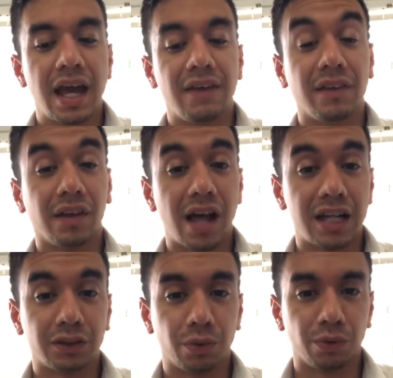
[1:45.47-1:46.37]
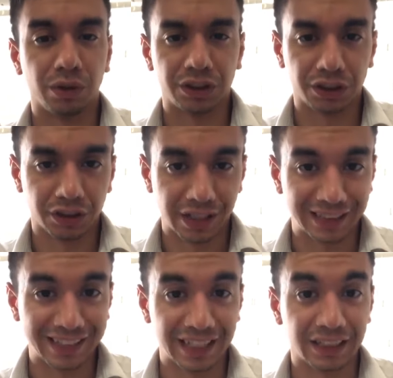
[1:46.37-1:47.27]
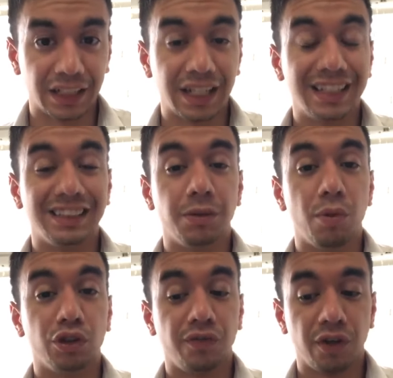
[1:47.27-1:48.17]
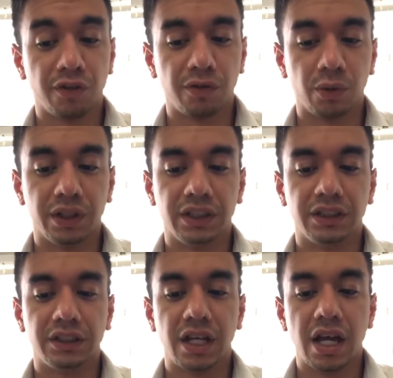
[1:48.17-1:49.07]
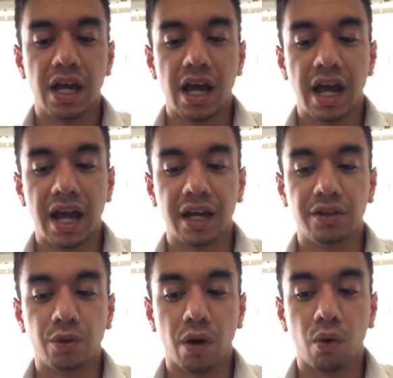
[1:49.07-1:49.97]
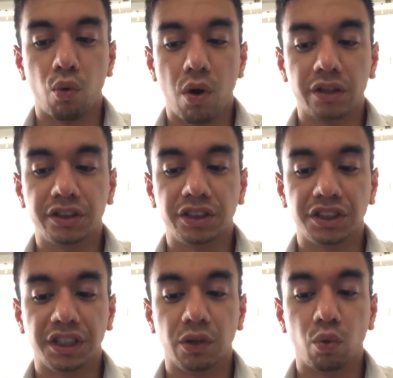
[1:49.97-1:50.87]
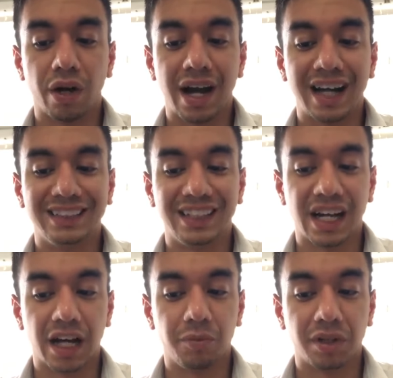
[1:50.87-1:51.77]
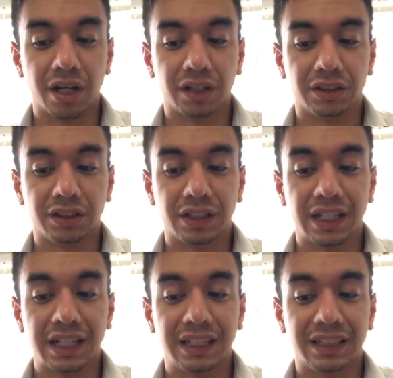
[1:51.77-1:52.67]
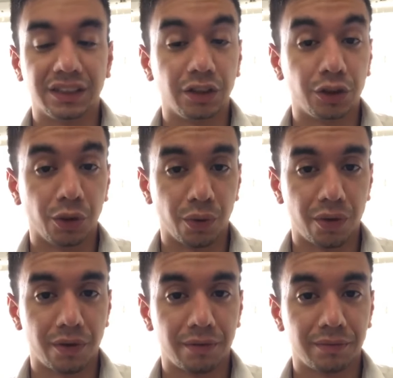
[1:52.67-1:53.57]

And the last one, which they said is the most fearful, is and do I want to see what I denied because it is the truth?